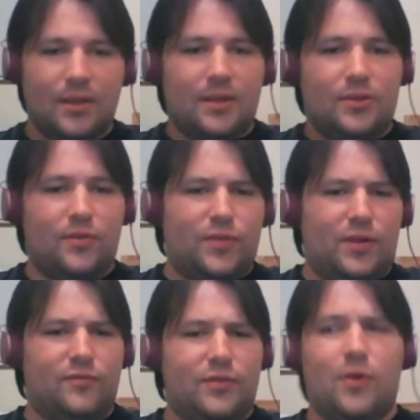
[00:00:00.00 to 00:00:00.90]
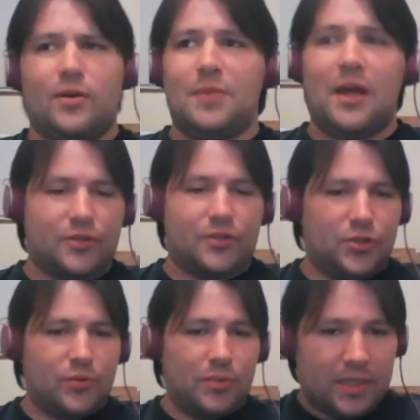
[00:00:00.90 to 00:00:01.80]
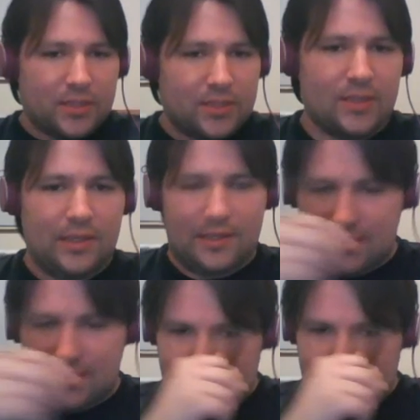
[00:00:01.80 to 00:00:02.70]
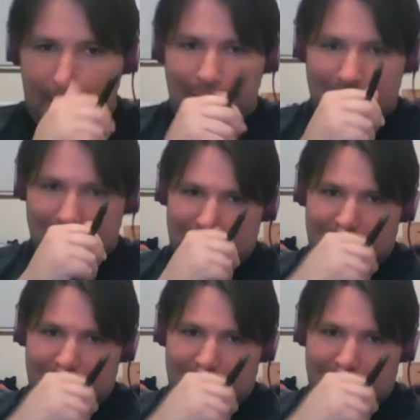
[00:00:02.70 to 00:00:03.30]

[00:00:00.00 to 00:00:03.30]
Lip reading: you've known him now for 2 weeks, and this is a guy who's